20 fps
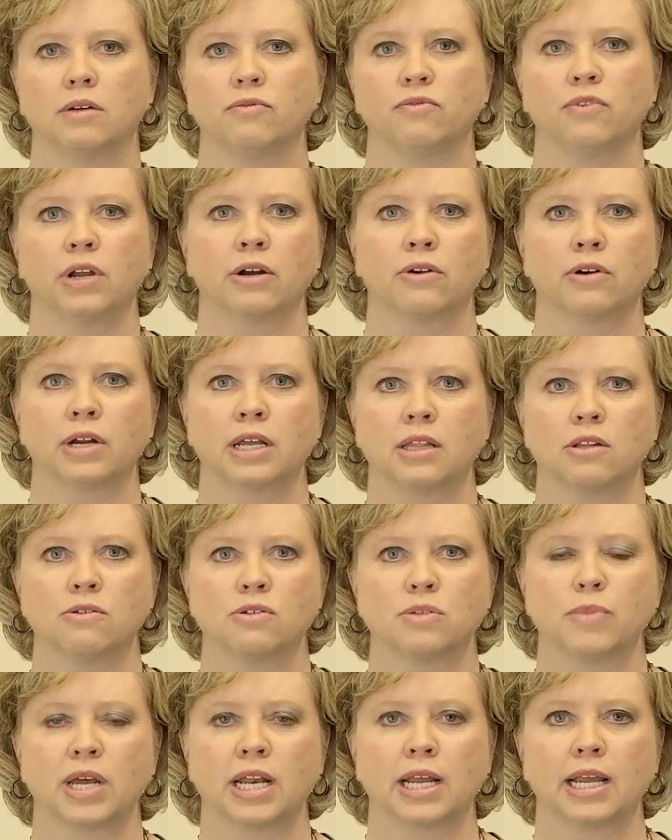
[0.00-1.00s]
vary
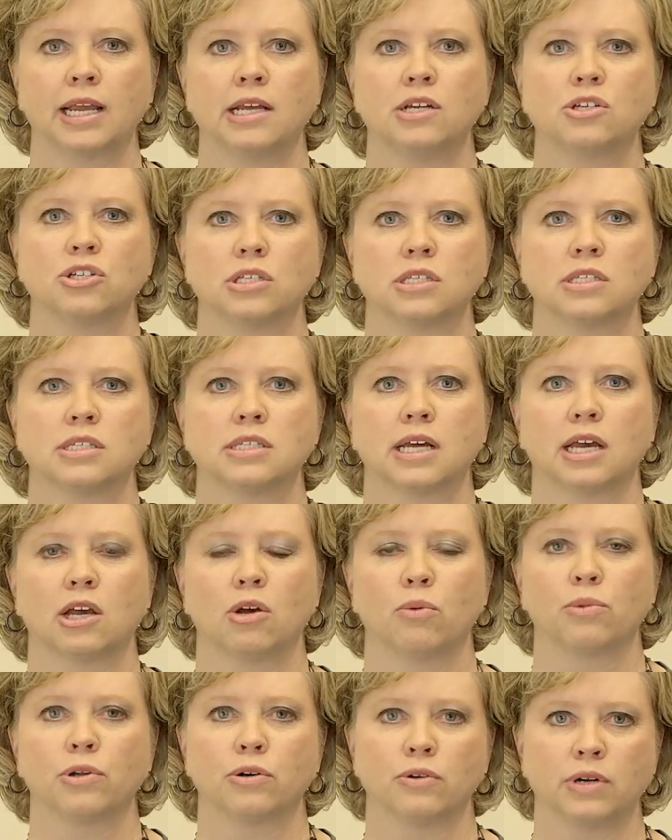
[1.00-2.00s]
those medications to
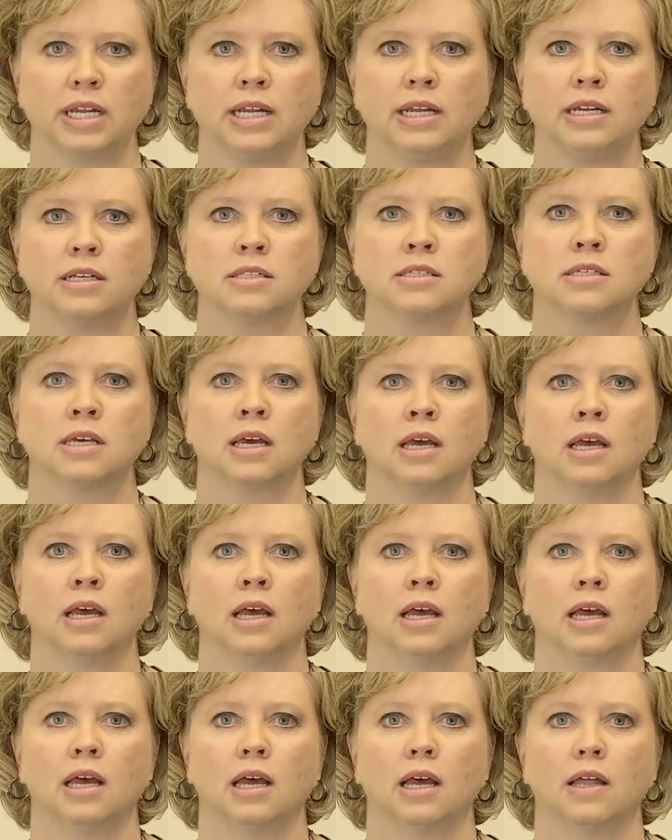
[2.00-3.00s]
help their needs.
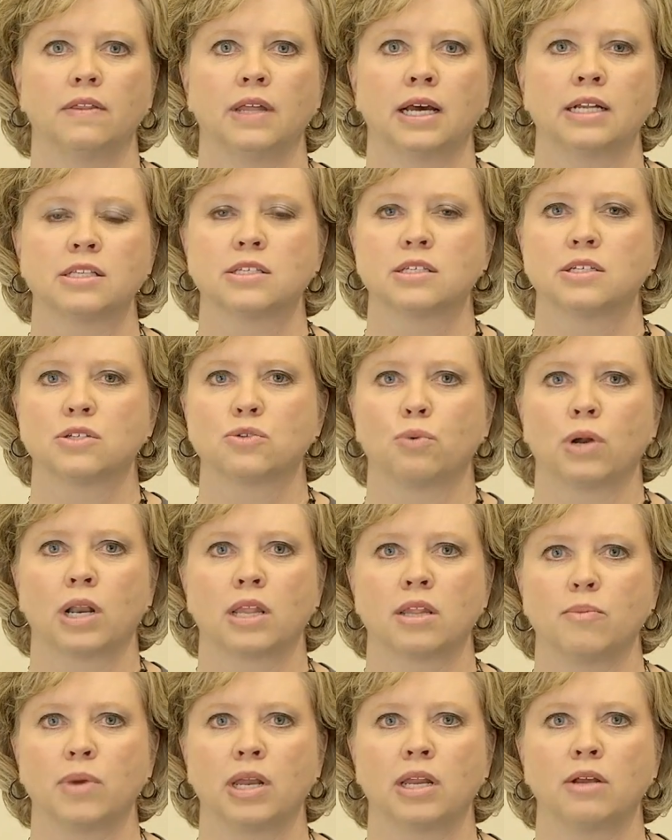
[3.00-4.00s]
That's just one
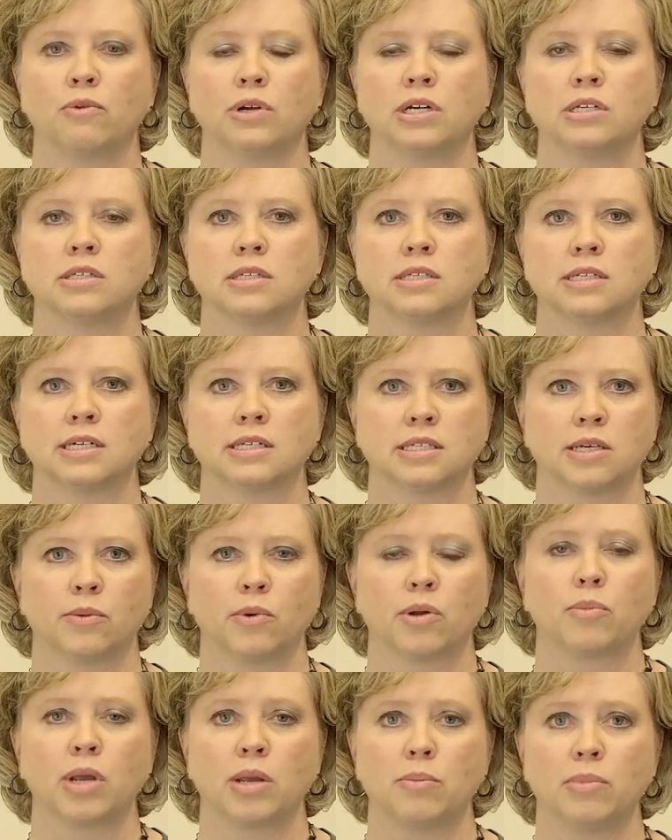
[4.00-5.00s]
of the many reasons that
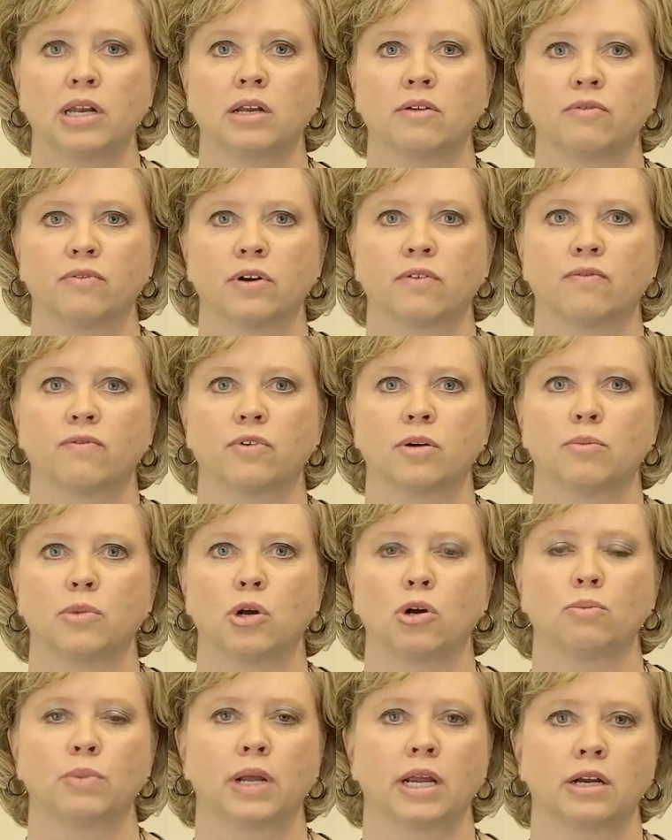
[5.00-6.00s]
someone may benefit from
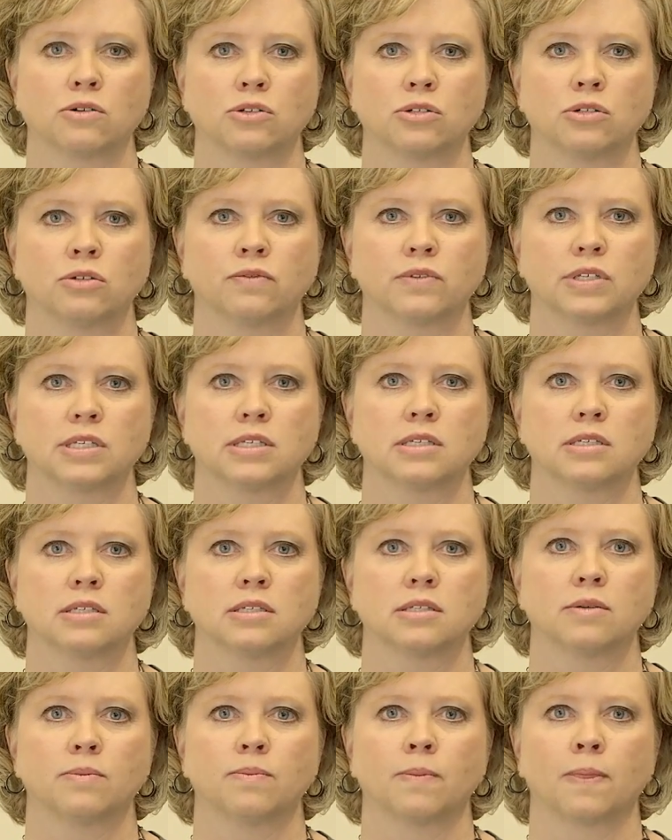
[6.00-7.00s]
home care
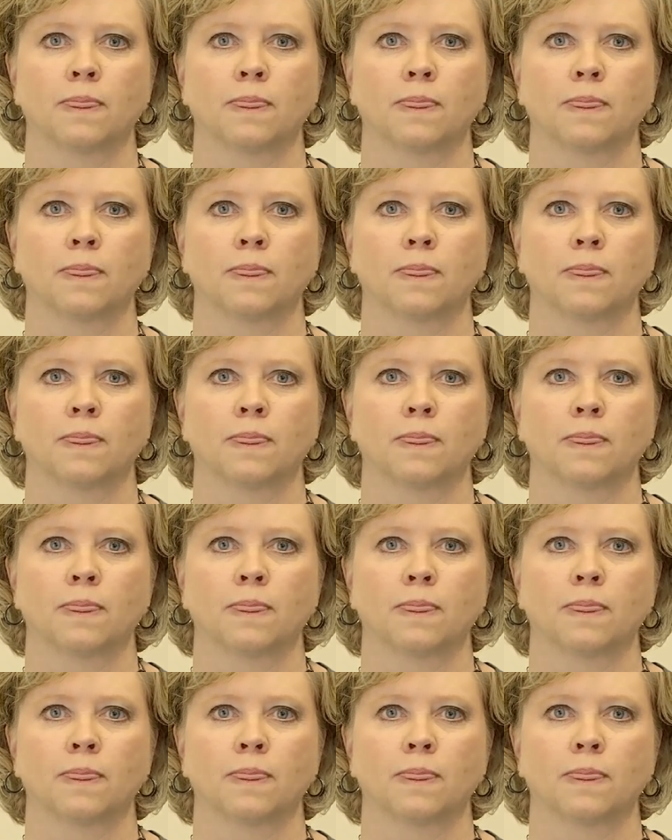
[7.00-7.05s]
services.